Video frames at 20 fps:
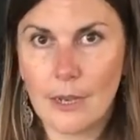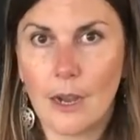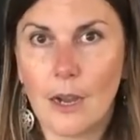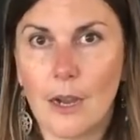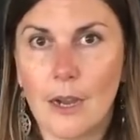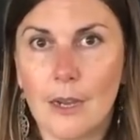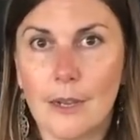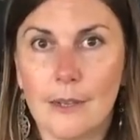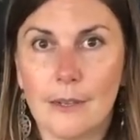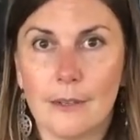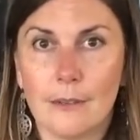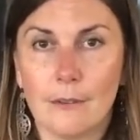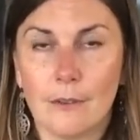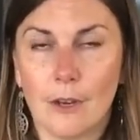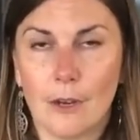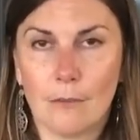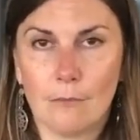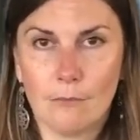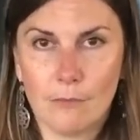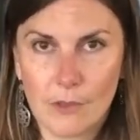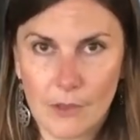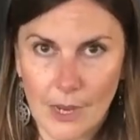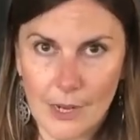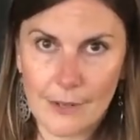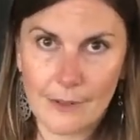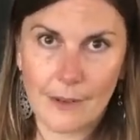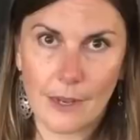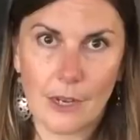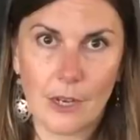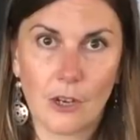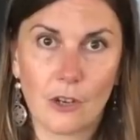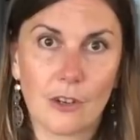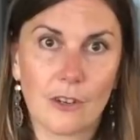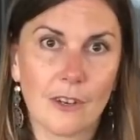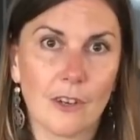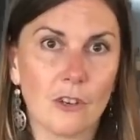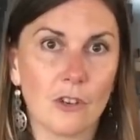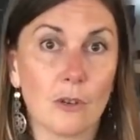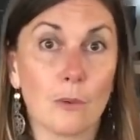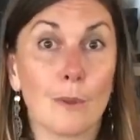uh, it, you know, side is getting your
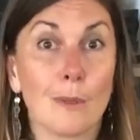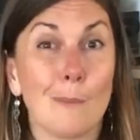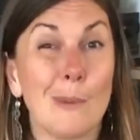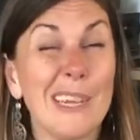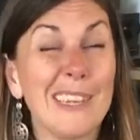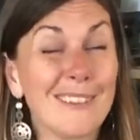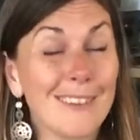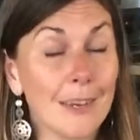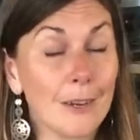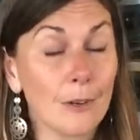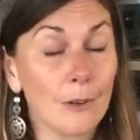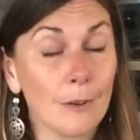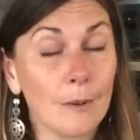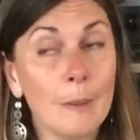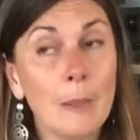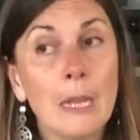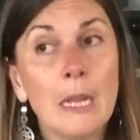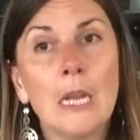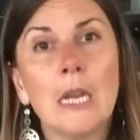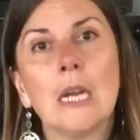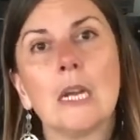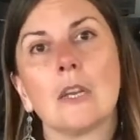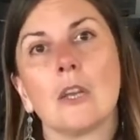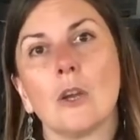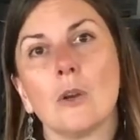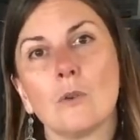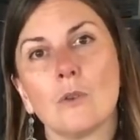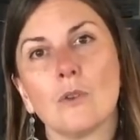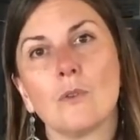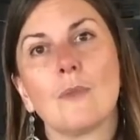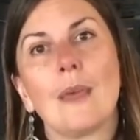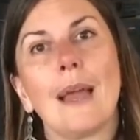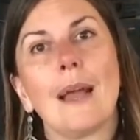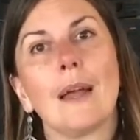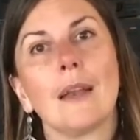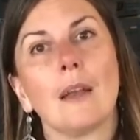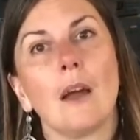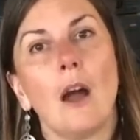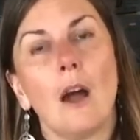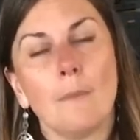attention with pain signal. Go to
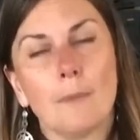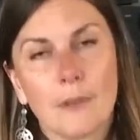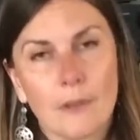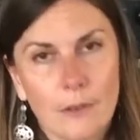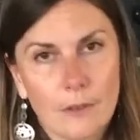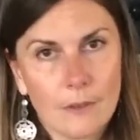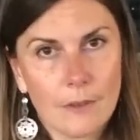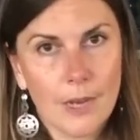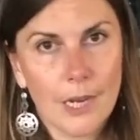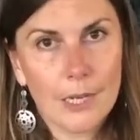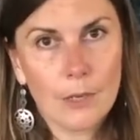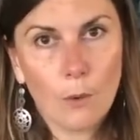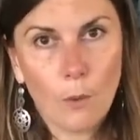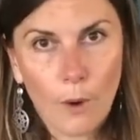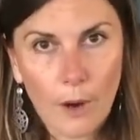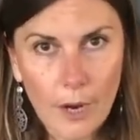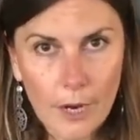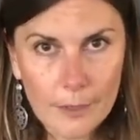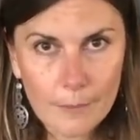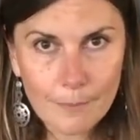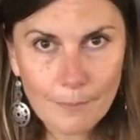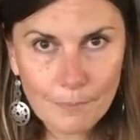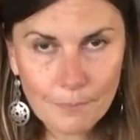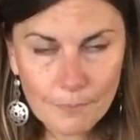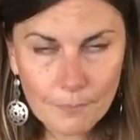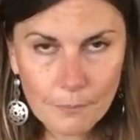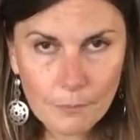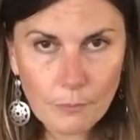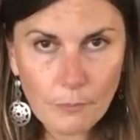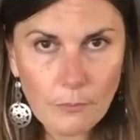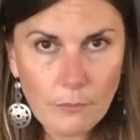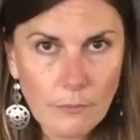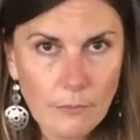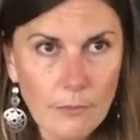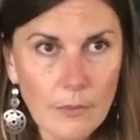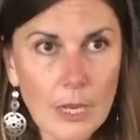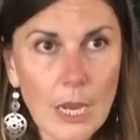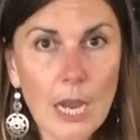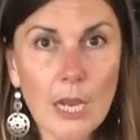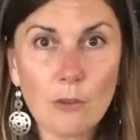that opposite side quad
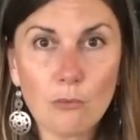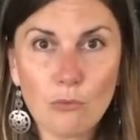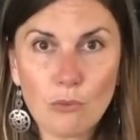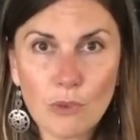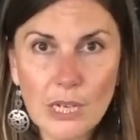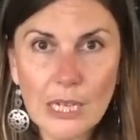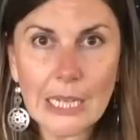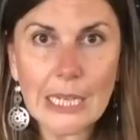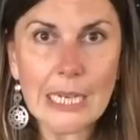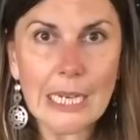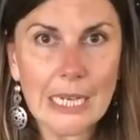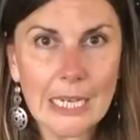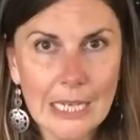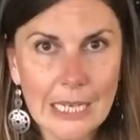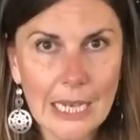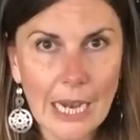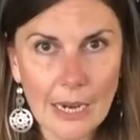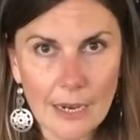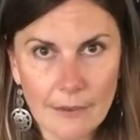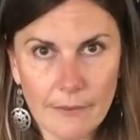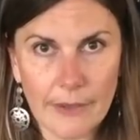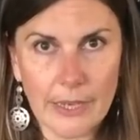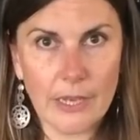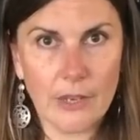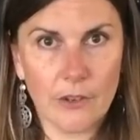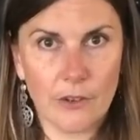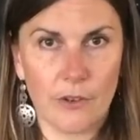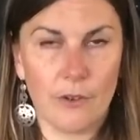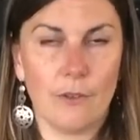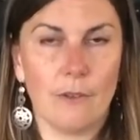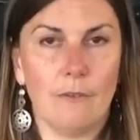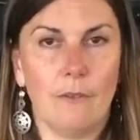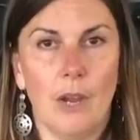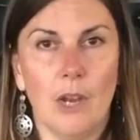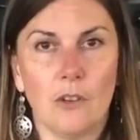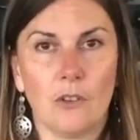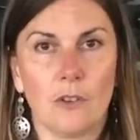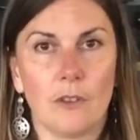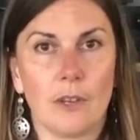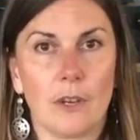and really dive into the
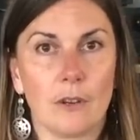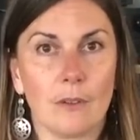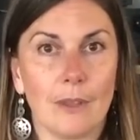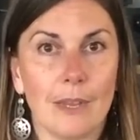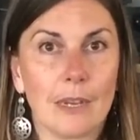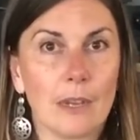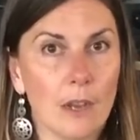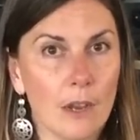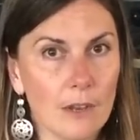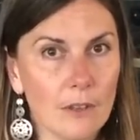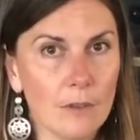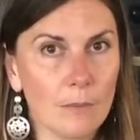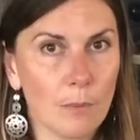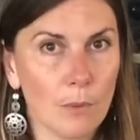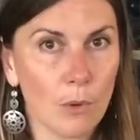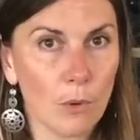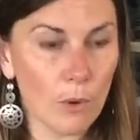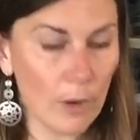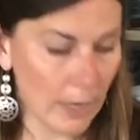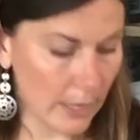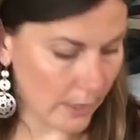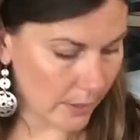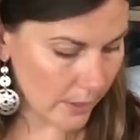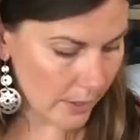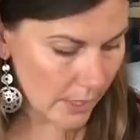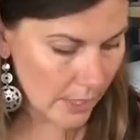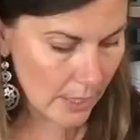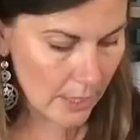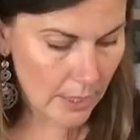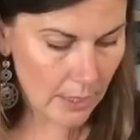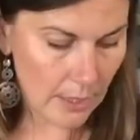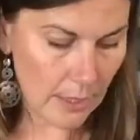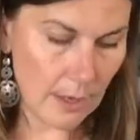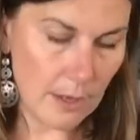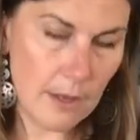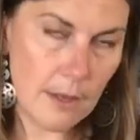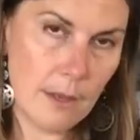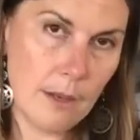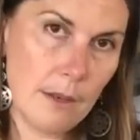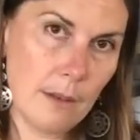fascia there. Like, explore it
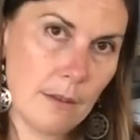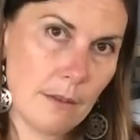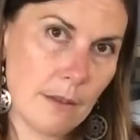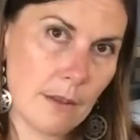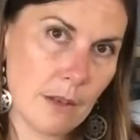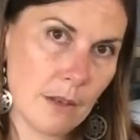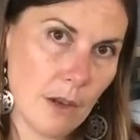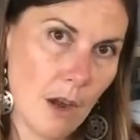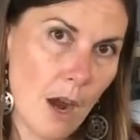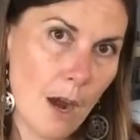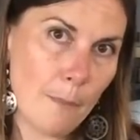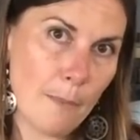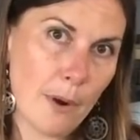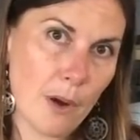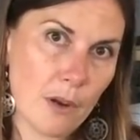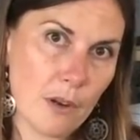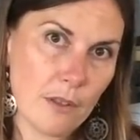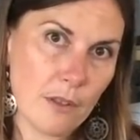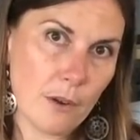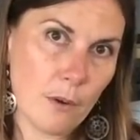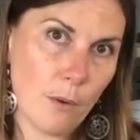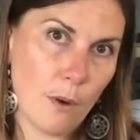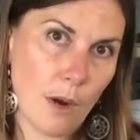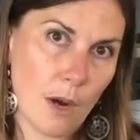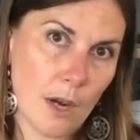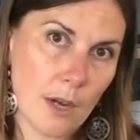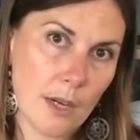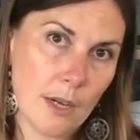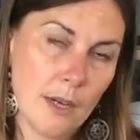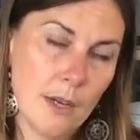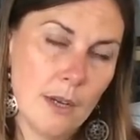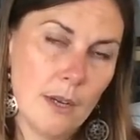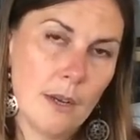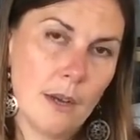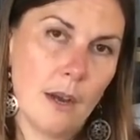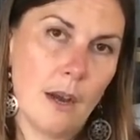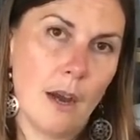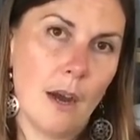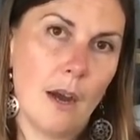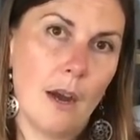in the top part of the quad
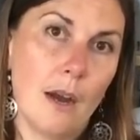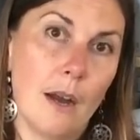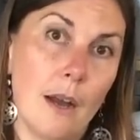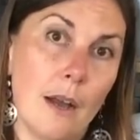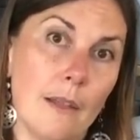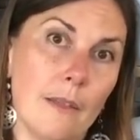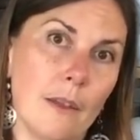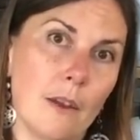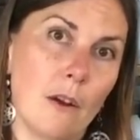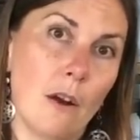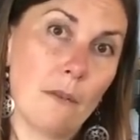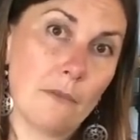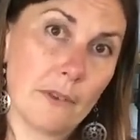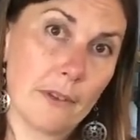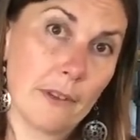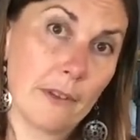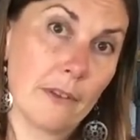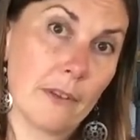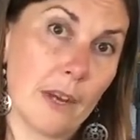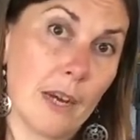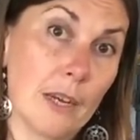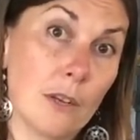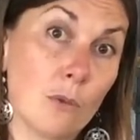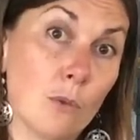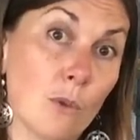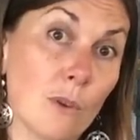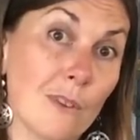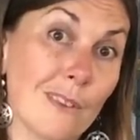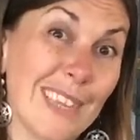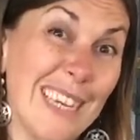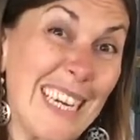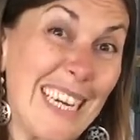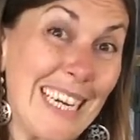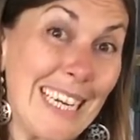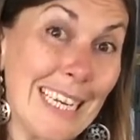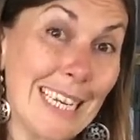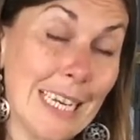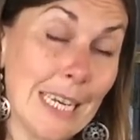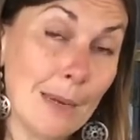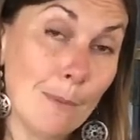uh, and then off to the side towards that I
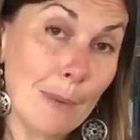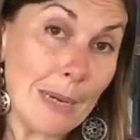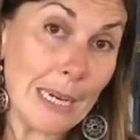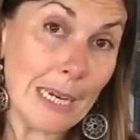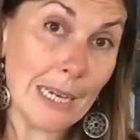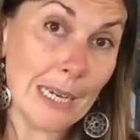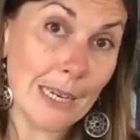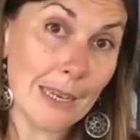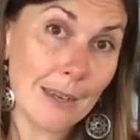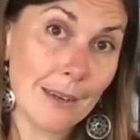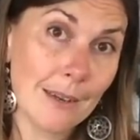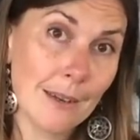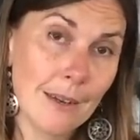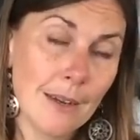T band.